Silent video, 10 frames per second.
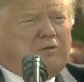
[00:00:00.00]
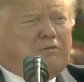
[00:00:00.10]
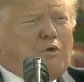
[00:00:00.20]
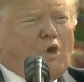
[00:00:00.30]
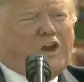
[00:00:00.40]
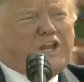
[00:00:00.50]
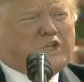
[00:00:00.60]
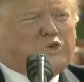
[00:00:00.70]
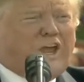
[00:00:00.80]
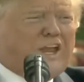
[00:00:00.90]
for an
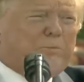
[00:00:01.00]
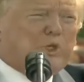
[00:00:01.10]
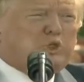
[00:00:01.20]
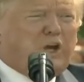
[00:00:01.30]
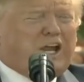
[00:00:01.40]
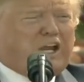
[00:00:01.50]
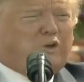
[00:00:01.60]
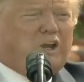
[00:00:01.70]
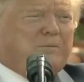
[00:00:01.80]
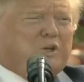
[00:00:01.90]
incredible trade
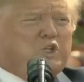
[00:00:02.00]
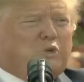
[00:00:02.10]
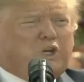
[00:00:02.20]
agreement to